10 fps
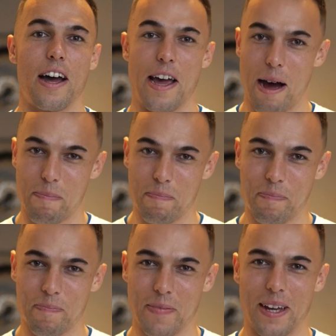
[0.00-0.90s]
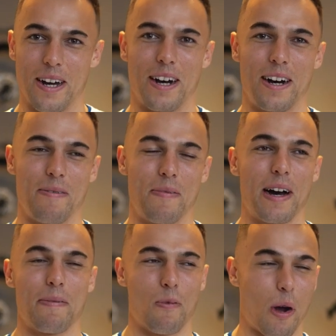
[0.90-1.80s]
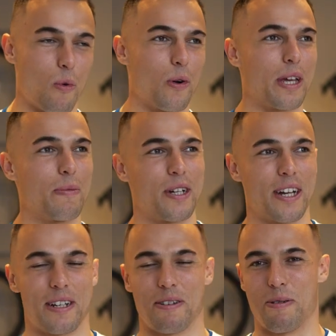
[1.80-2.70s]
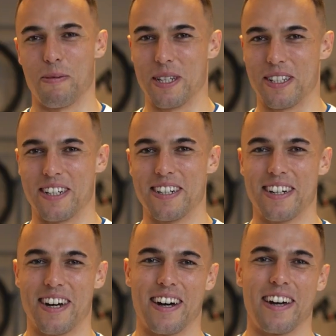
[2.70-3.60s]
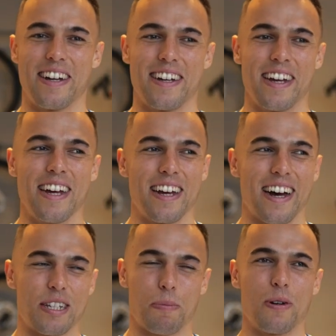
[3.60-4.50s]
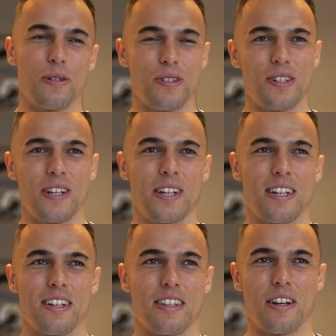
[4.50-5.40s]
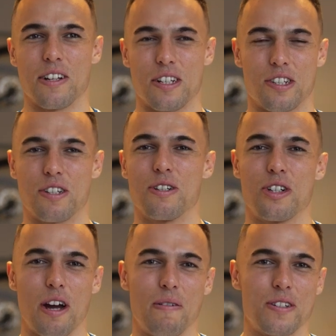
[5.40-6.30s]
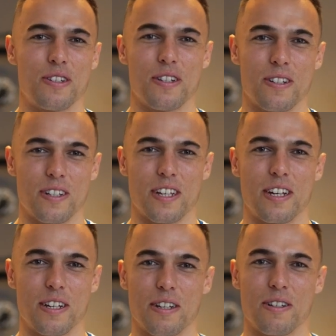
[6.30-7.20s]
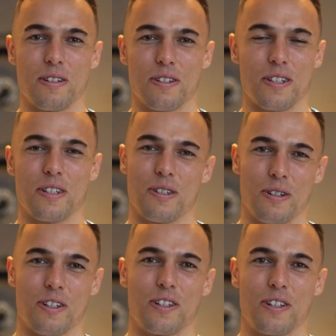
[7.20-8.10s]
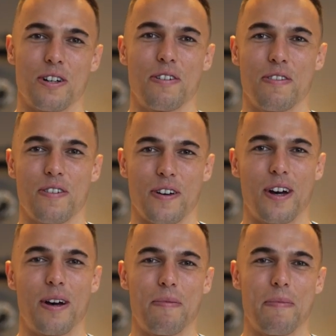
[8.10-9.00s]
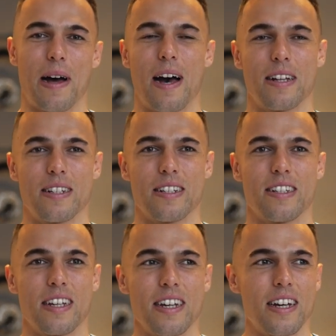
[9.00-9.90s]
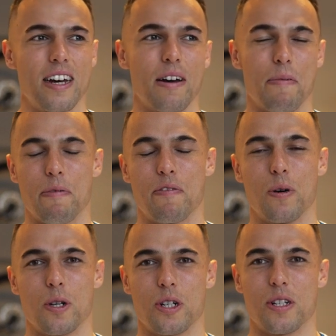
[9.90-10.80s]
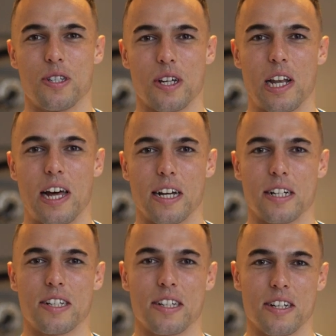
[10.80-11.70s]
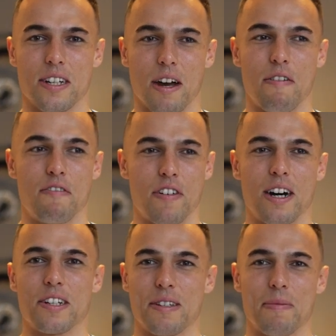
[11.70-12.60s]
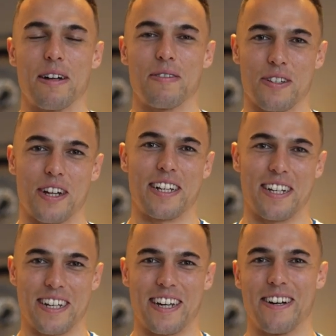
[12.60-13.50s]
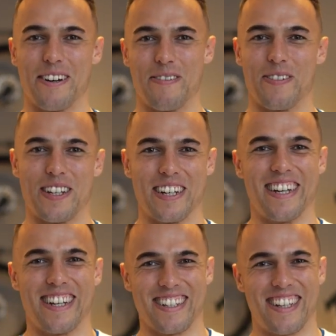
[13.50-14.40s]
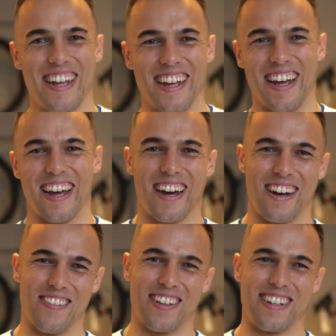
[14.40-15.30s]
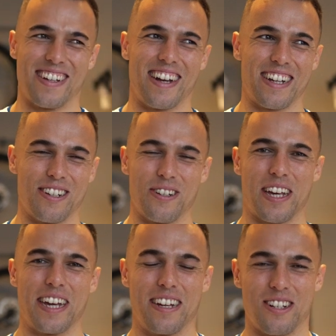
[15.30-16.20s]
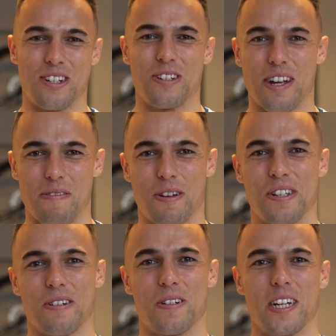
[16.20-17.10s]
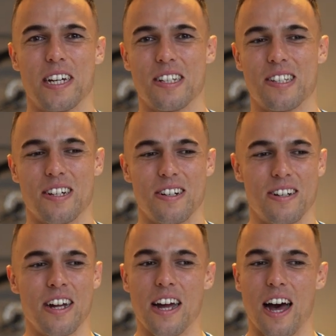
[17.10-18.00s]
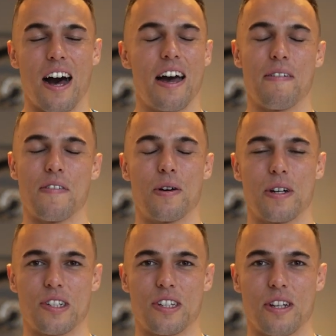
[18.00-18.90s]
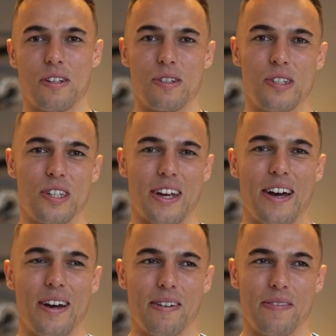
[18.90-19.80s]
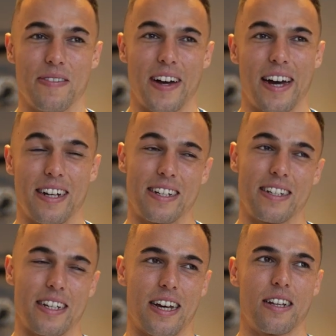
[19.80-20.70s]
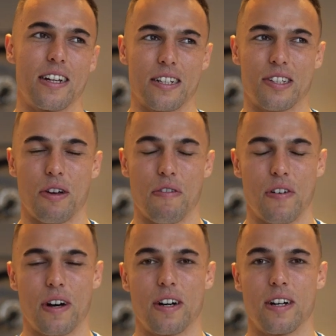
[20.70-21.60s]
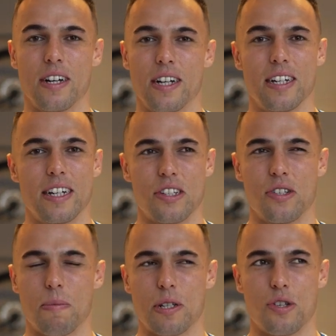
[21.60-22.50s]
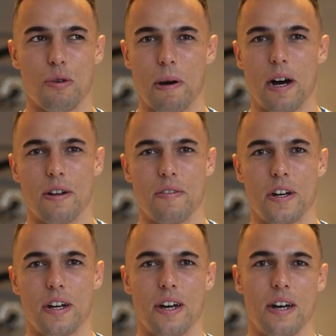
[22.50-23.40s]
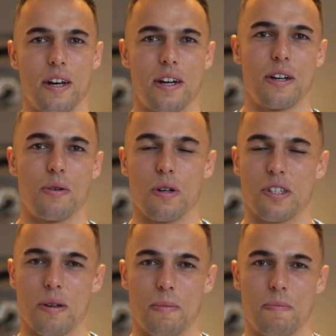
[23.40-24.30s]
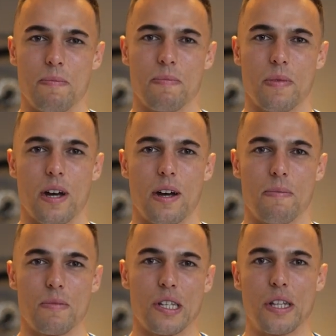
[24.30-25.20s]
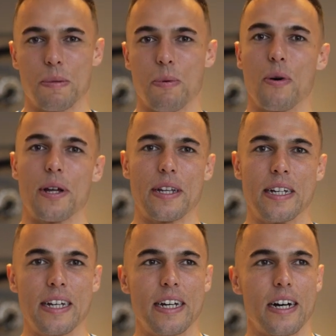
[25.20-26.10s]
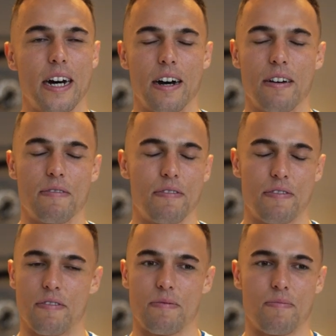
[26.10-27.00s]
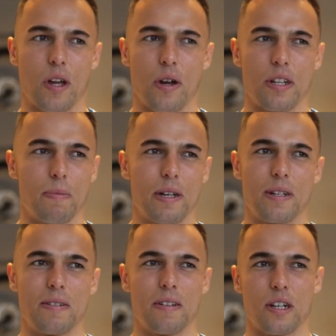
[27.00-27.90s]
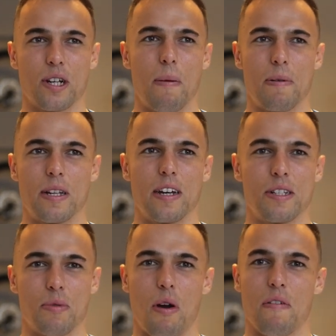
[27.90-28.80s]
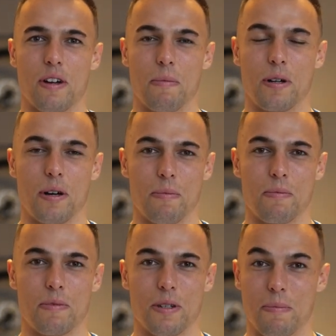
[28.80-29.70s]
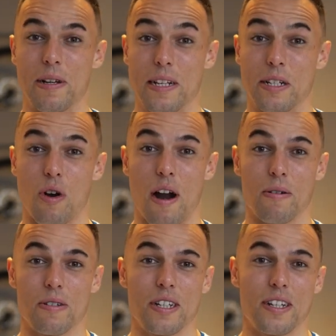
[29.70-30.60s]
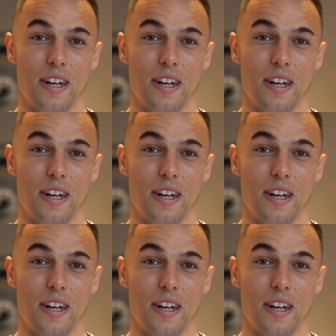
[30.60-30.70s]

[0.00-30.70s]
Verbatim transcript: I am. Um, i will keep cycling through winter. I I suppose the only excuse you have is that the gear you're using is not good enough. Um, and I've been fortunate to collect a vast amount of cycling kit over the years, um, like new kit issues every single year. So I have no excuse. Um, and yeah, like so far, it's not been too bad of a, a, an autumn um, to this point. I've only been a couple of days where I've come home completely drowned.